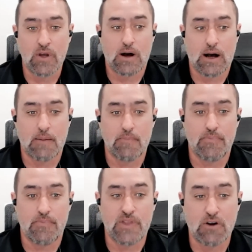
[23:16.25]

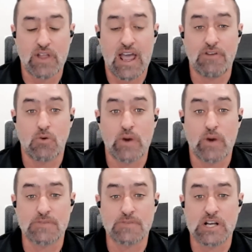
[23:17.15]
not only having a great
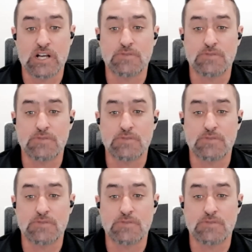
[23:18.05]
experience,